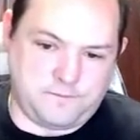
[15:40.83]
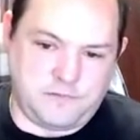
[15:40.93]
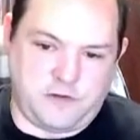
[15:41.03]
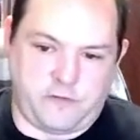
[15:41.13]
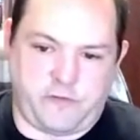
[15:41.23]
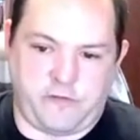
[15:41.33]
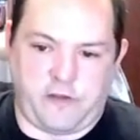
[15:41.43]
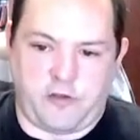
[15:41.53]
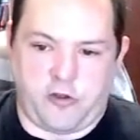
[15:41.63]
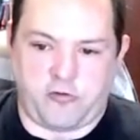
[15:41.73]
Just as a
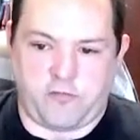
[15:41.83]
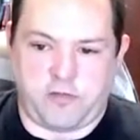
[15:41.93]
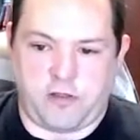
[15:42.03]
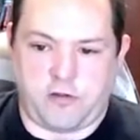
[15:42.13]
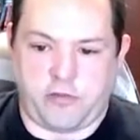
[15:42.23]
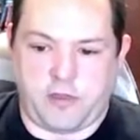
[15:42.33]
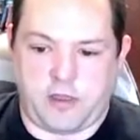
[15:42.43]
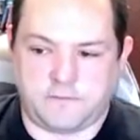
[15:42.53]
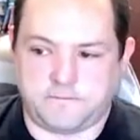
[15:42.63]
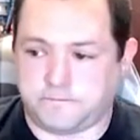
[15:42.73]
caution flag on
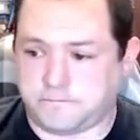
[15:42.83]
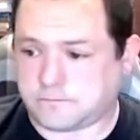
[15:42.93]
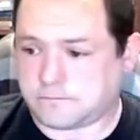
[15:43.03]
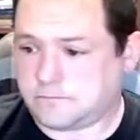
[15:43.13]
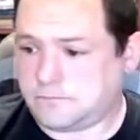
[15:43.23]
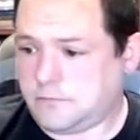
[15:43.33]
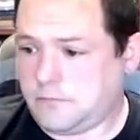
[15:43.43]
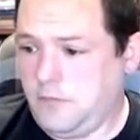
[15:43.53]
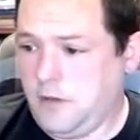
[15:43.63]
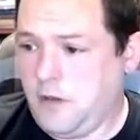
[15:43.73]

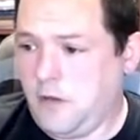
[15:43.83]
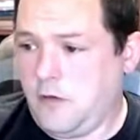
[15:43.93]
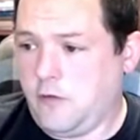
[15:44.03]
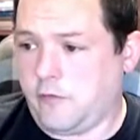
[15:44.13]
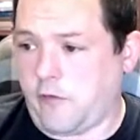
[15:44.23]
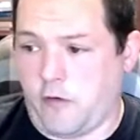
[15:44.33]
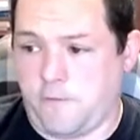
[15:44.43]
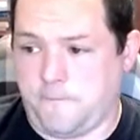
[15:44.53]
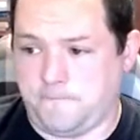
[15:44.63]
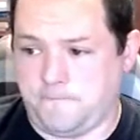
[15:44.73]
that.
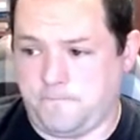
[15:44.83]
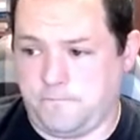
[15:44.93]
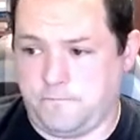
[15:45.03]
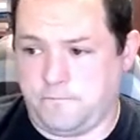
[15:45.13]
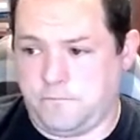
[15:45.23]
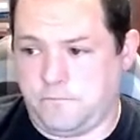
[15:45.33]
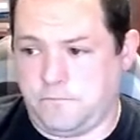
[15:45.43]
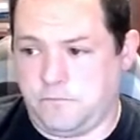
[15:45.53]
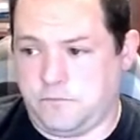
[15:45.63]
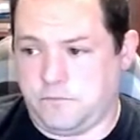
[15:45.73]
So
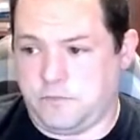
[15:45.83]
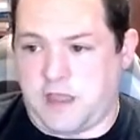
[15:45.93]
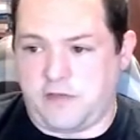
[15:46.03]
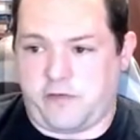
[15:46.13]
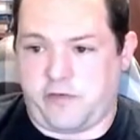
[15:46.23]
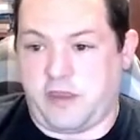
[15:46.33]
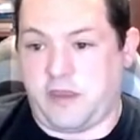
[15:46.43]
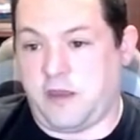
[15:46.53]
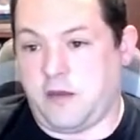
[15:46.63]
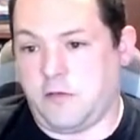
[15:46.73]
that's
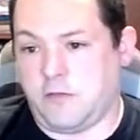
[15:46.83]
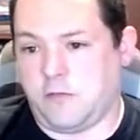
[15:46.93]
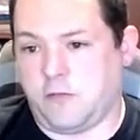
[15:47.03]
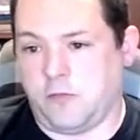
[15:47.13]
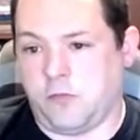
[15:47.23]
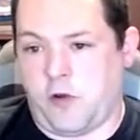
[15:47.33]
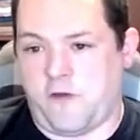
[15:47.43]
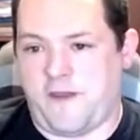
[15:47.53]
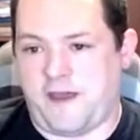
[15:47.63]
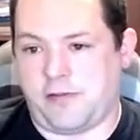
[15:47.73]
the rough
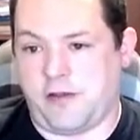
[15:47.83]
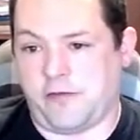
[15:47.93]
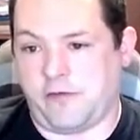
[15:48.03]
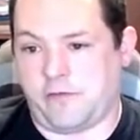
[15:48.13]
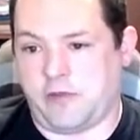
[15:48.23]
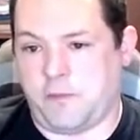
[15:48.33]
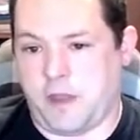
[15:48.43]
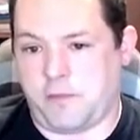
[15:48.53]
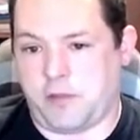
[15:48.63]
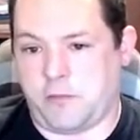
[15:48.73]
outlines of the
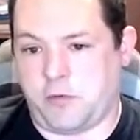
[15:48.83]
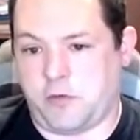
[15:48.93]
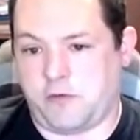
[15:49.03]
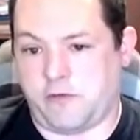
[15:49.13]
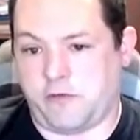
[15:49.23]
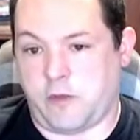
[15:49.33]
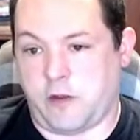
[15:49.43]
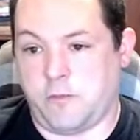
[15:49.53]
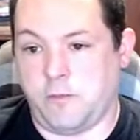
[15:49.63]
pipeline permissions model.